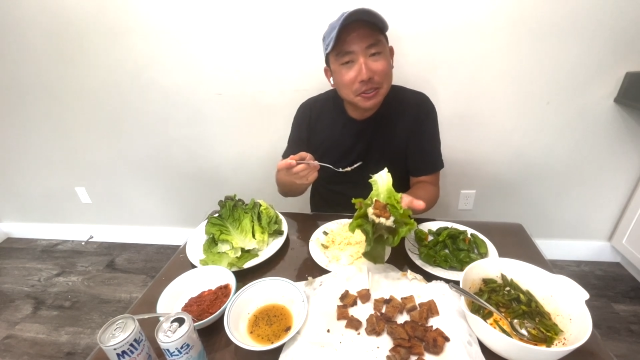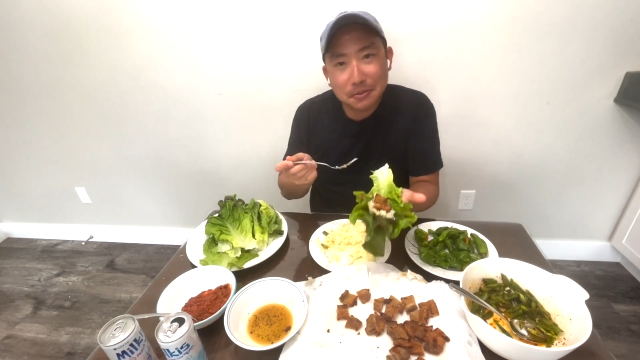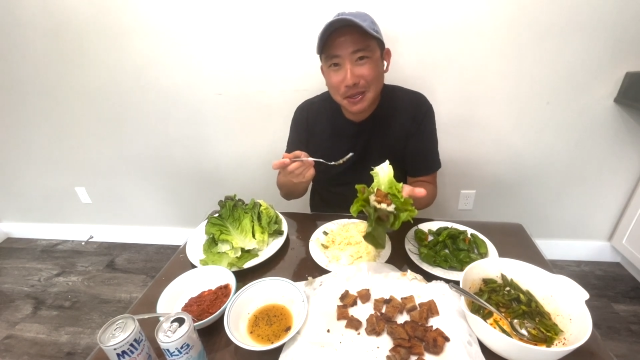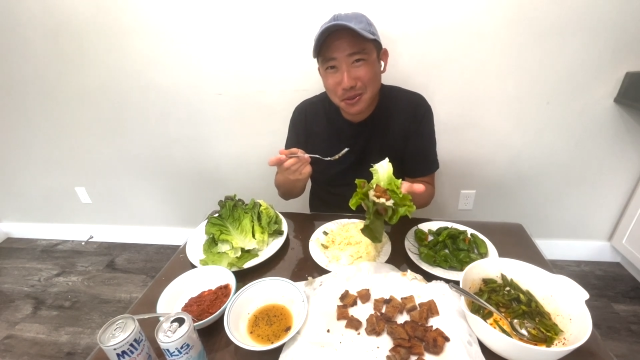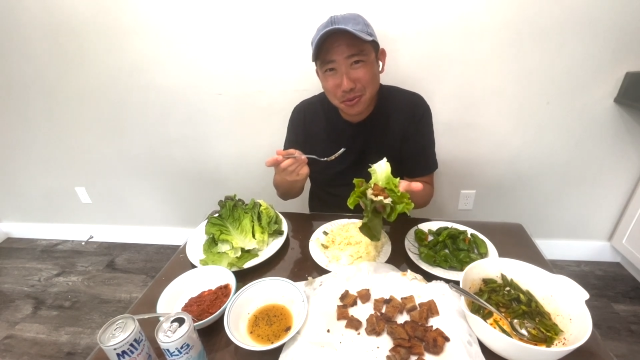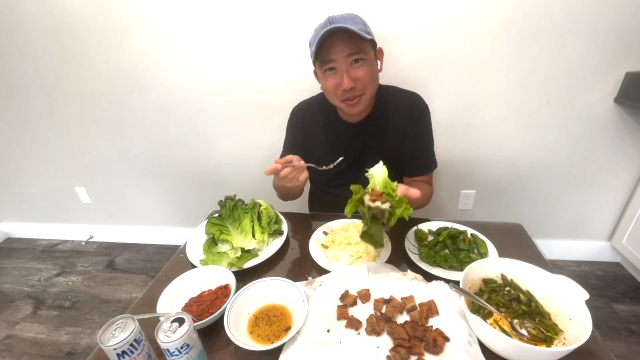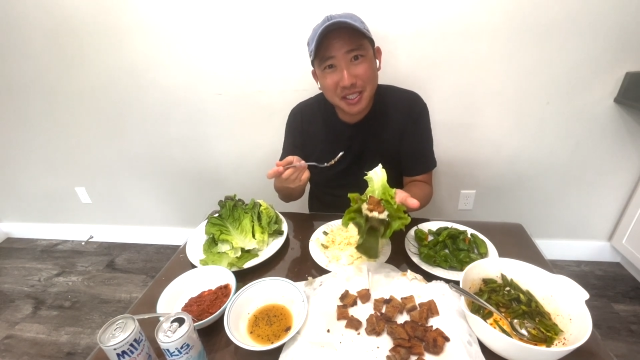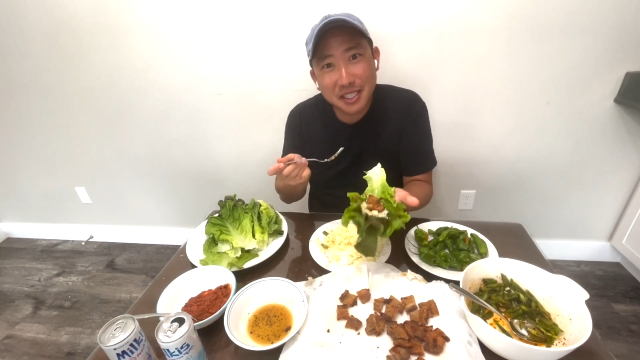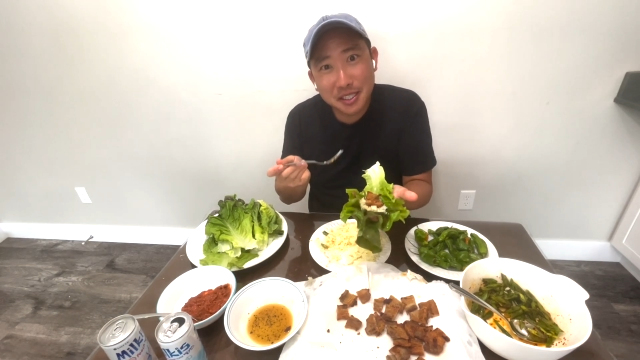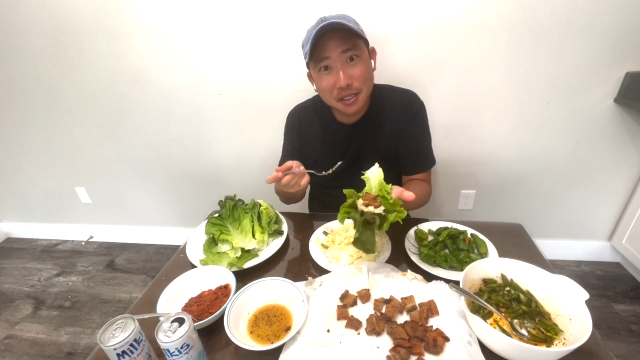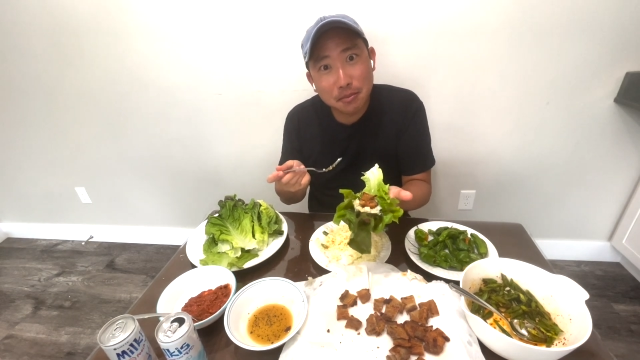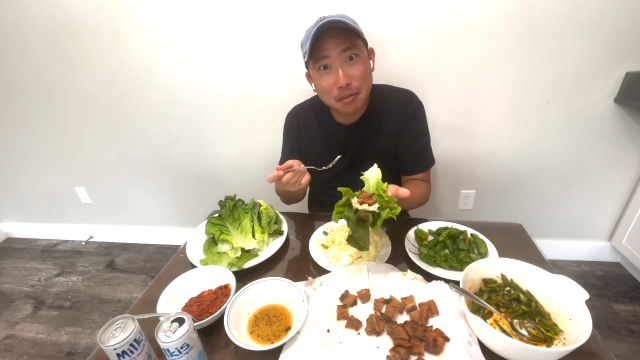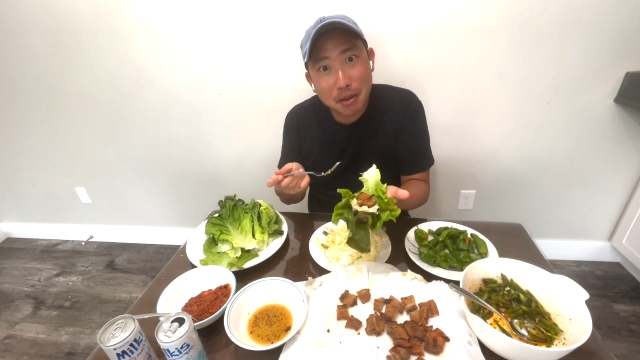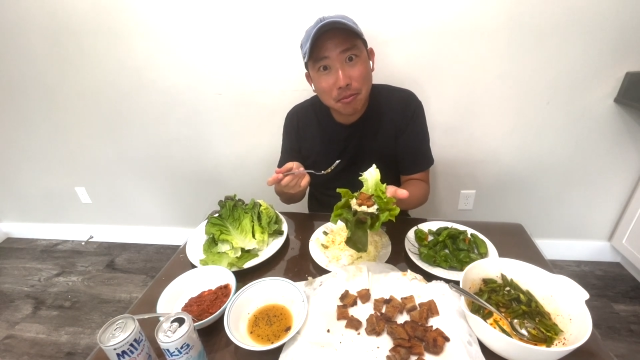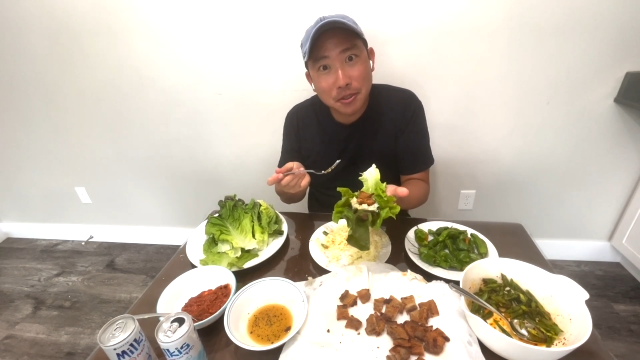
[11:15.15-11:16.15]
back really good
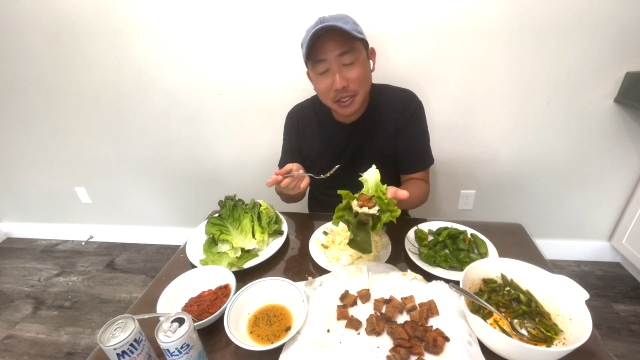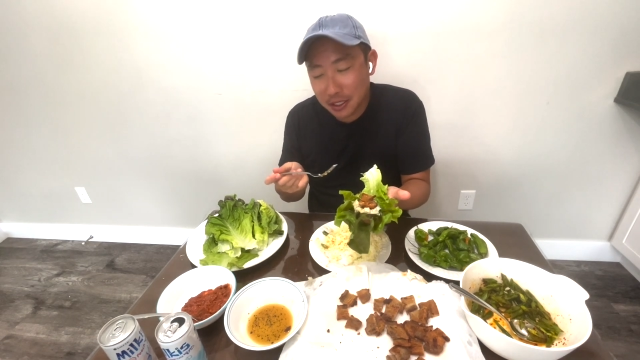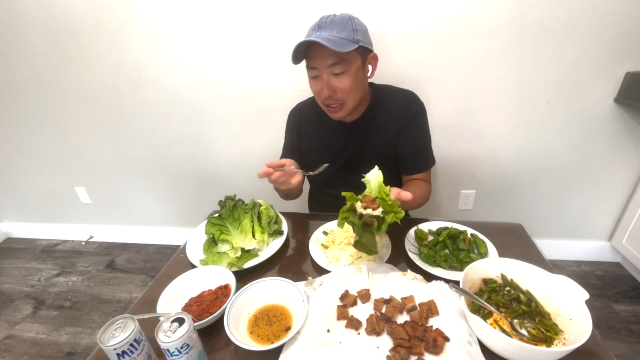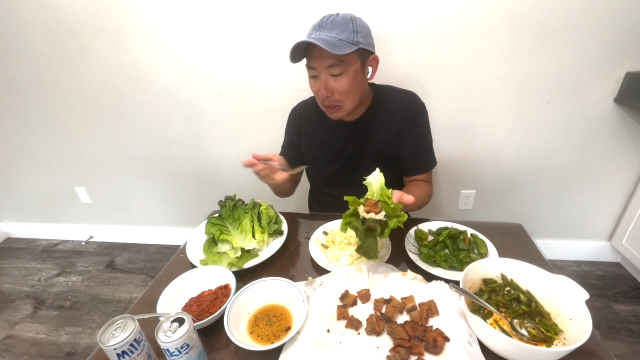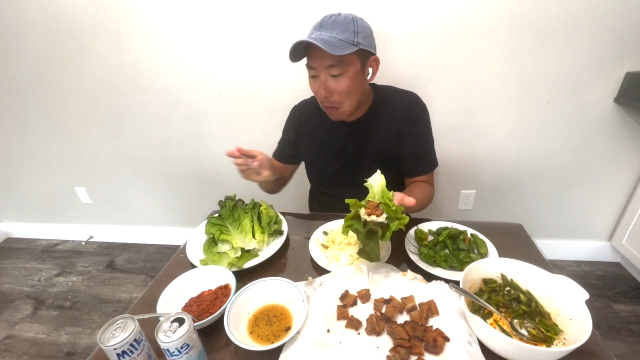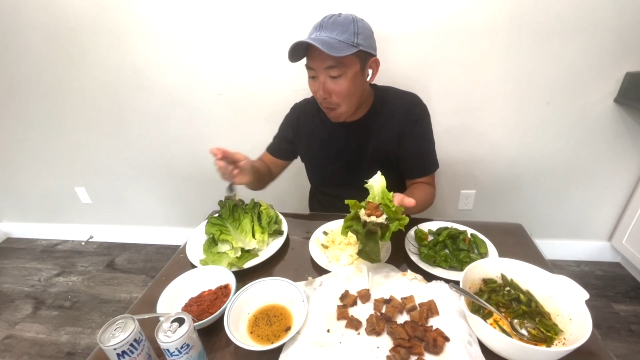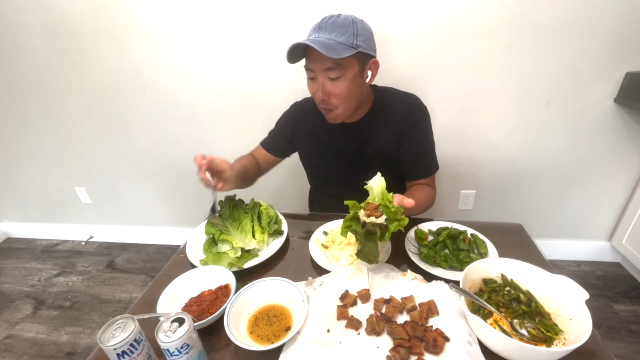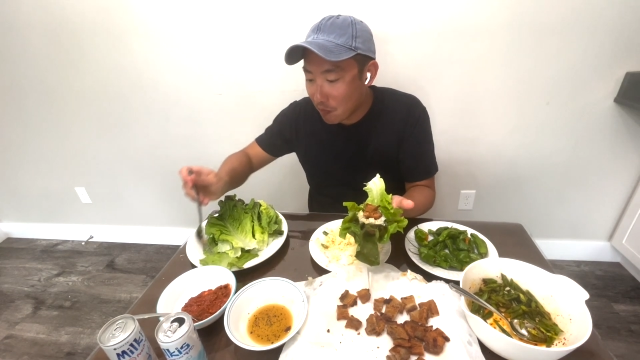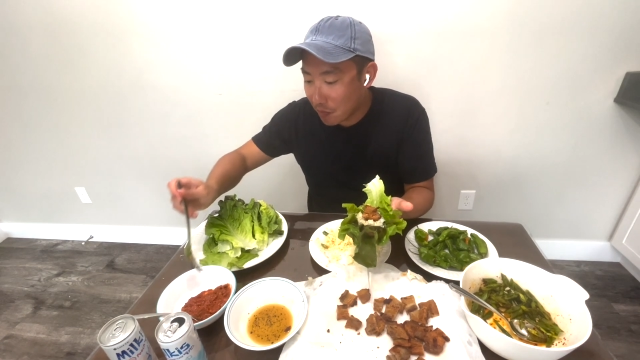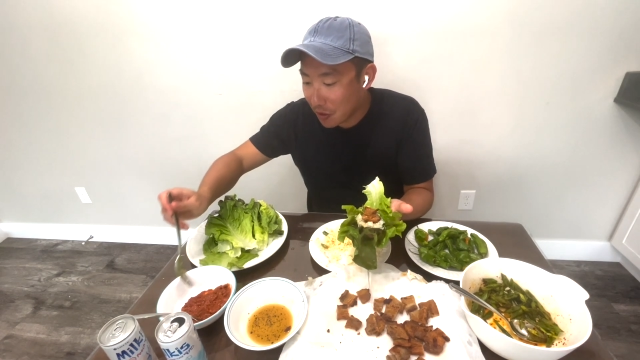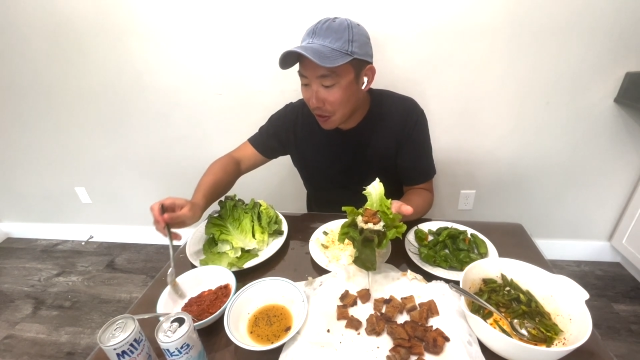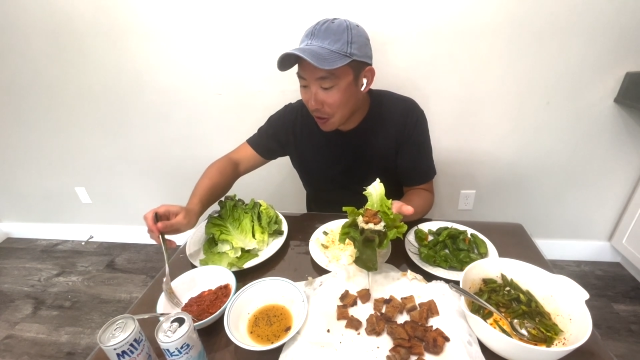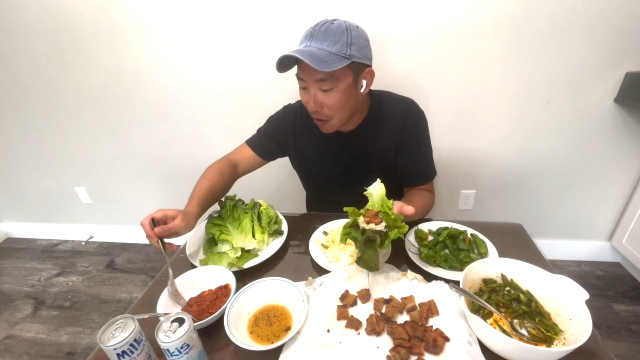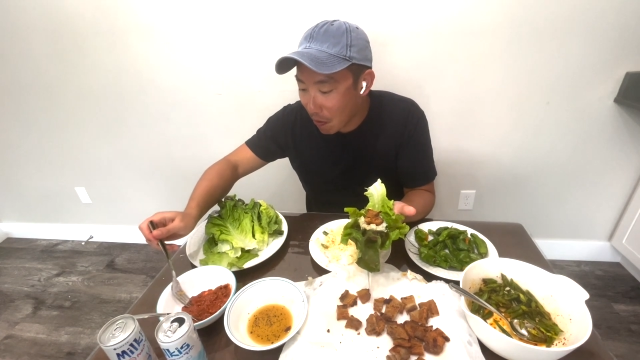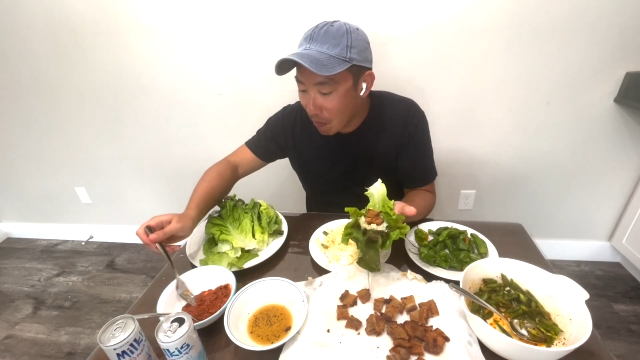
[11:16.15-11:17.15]
memories, you
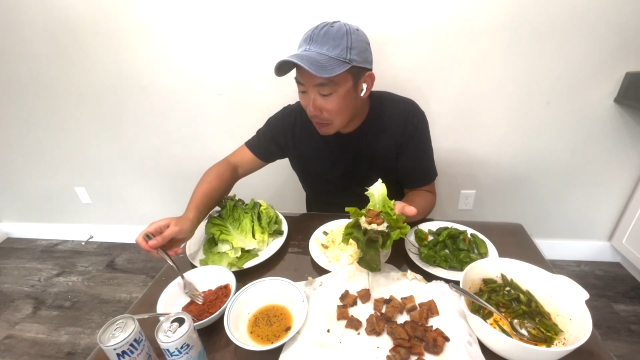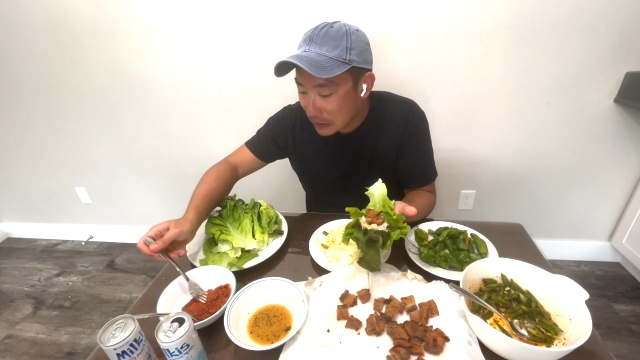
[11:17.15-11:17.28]
know,